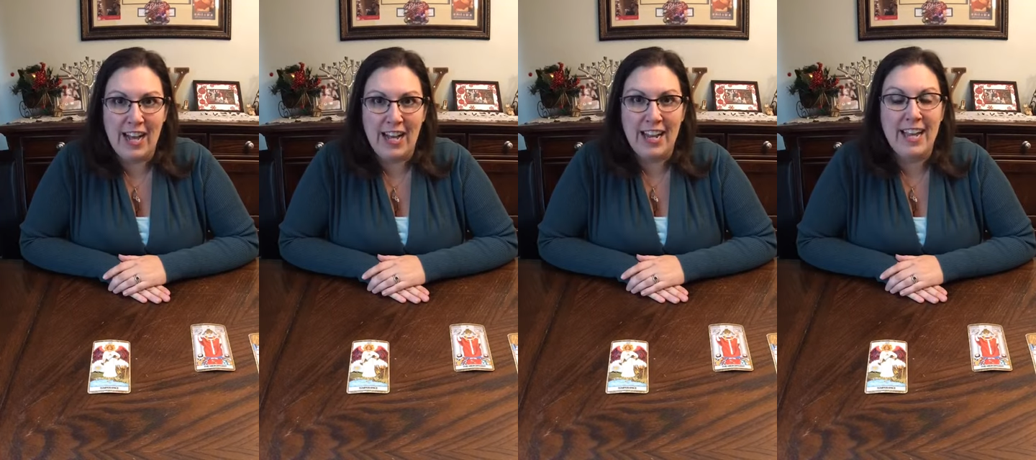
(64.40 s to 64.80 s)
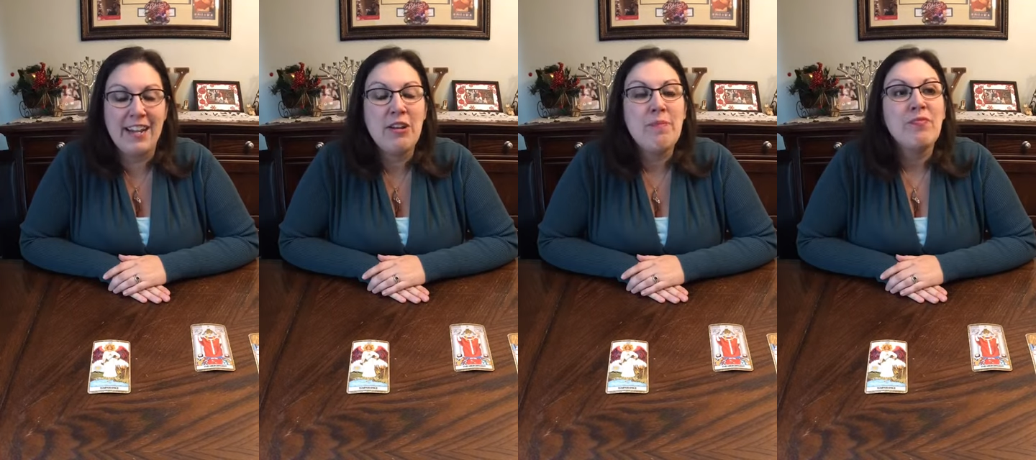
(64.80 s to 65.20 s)
on it.
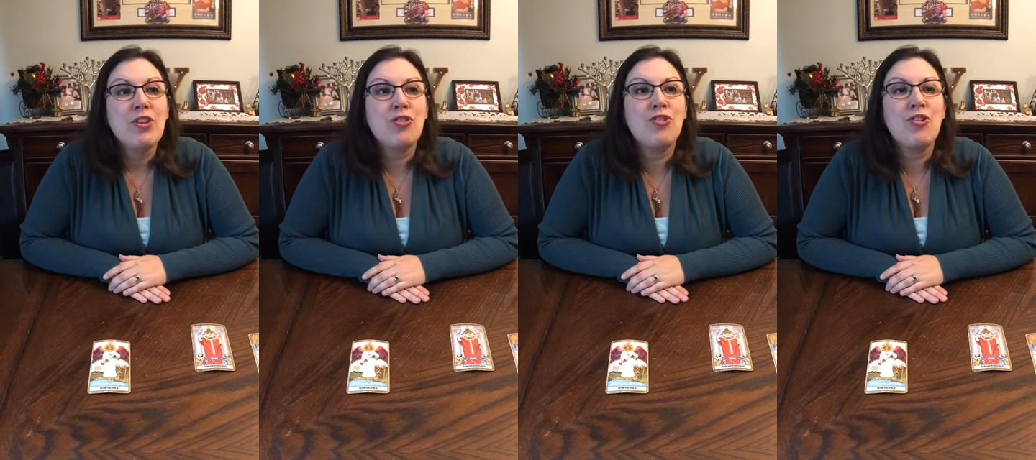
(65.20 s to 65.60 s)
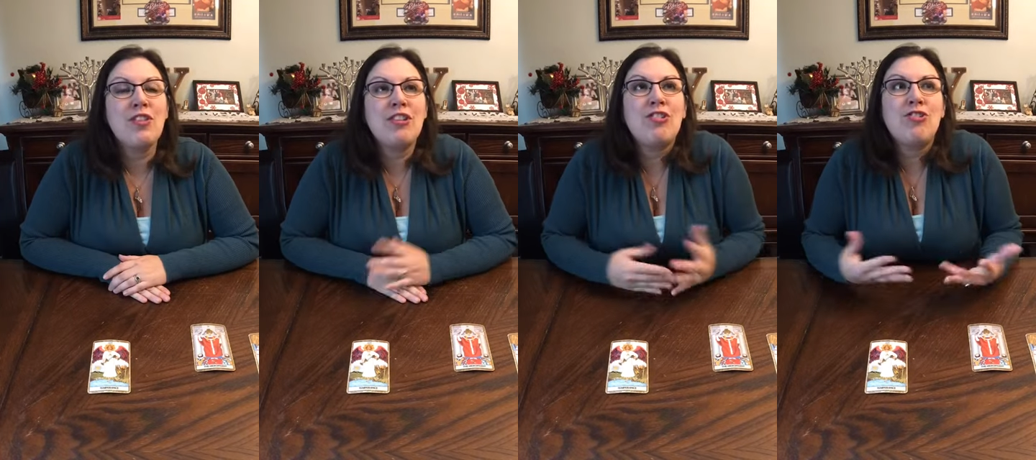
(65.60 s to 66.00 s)
So
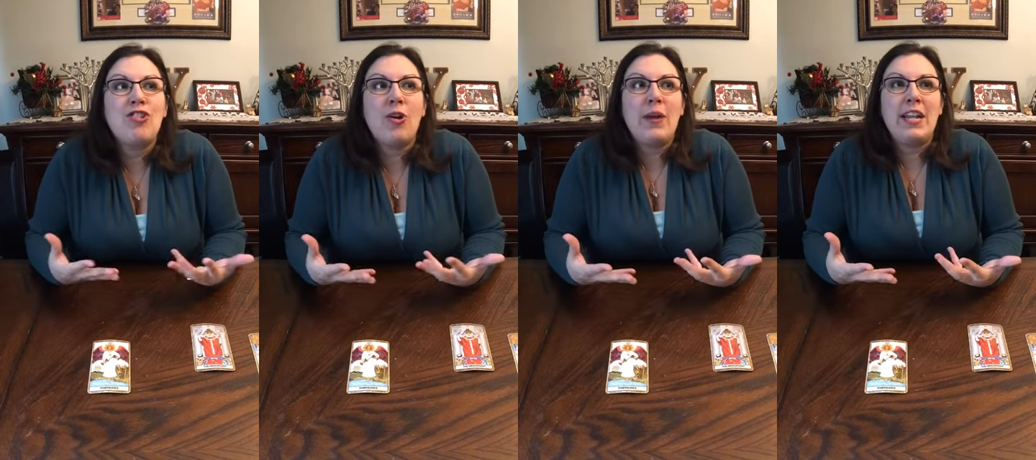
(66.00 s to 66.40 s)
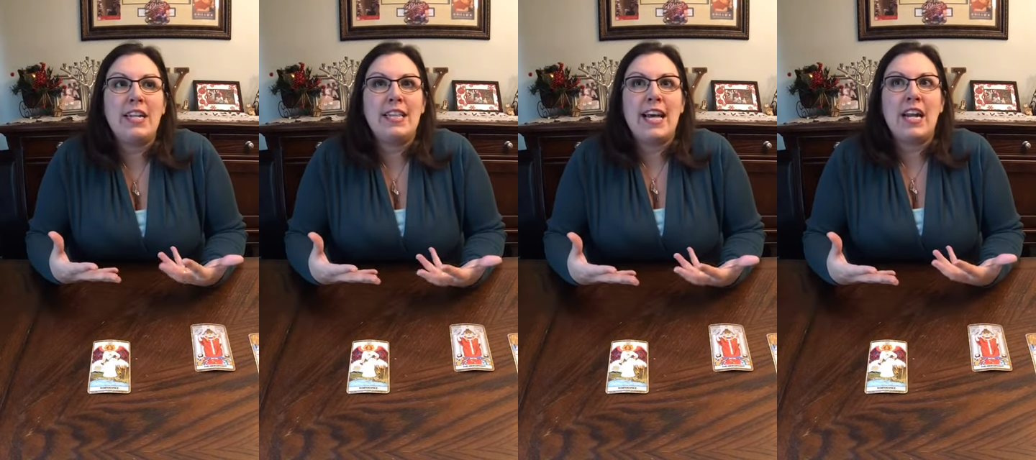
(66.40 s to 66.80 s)
this is showing
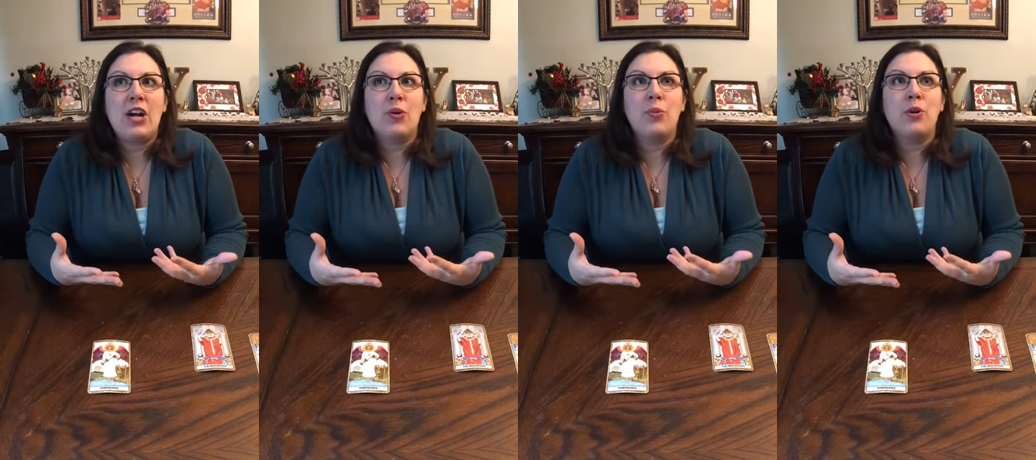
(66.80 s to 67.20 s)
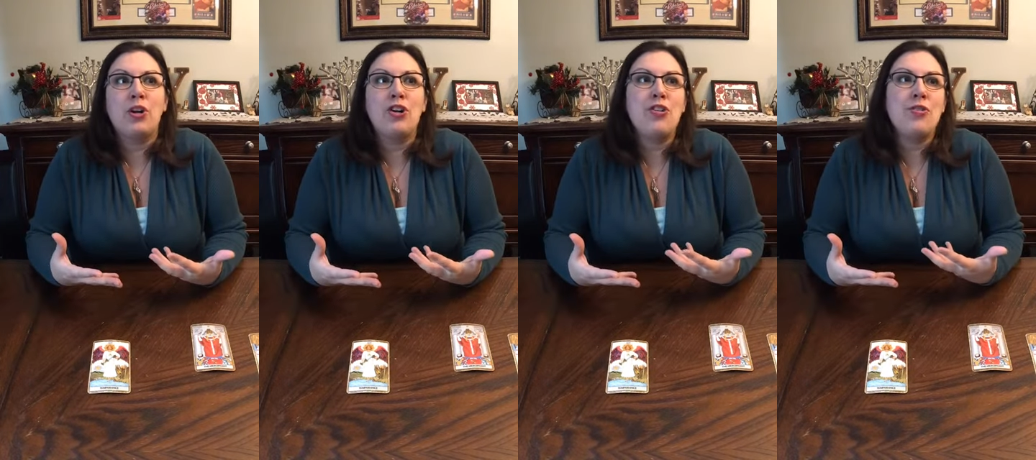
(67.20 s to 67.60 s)
that our
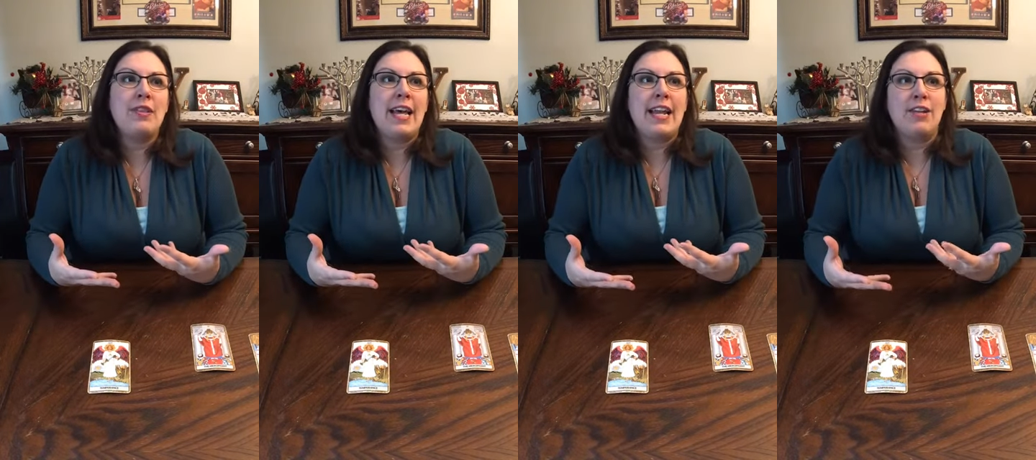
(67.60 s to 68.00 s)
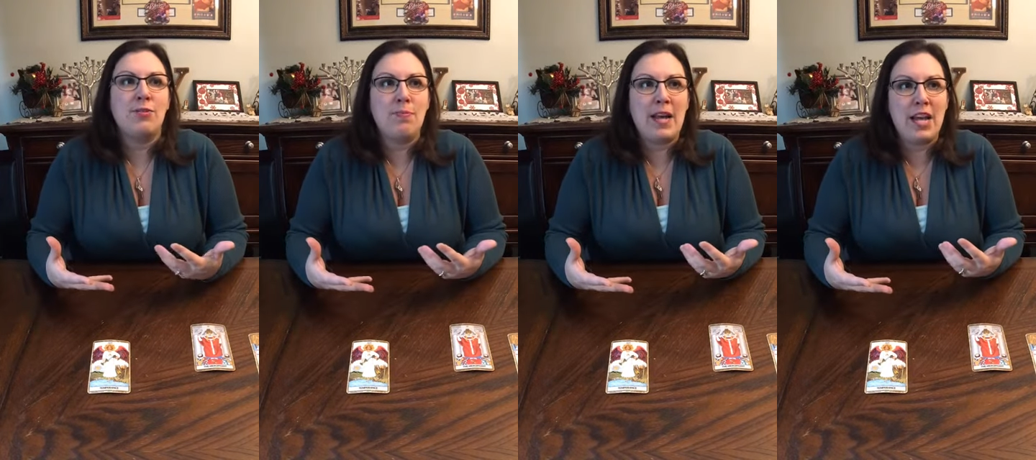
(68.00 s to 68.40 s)
world that
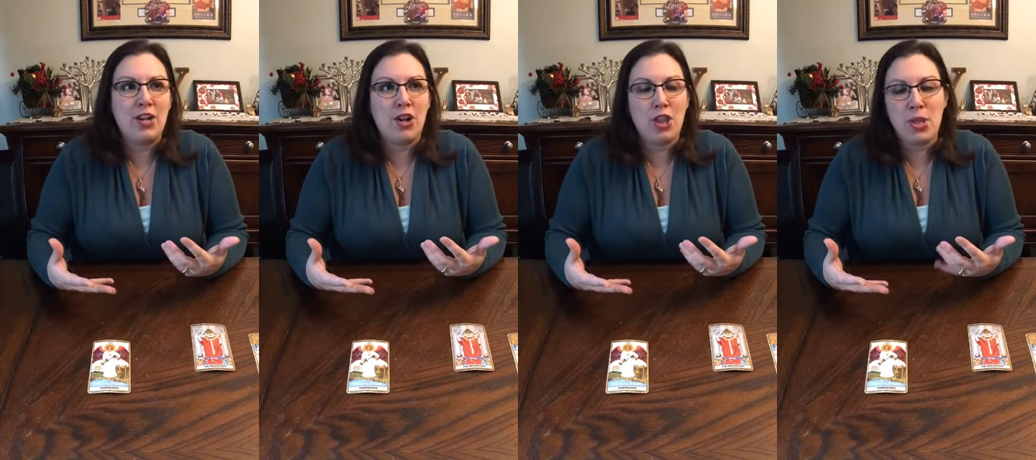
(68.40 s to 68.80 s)
has been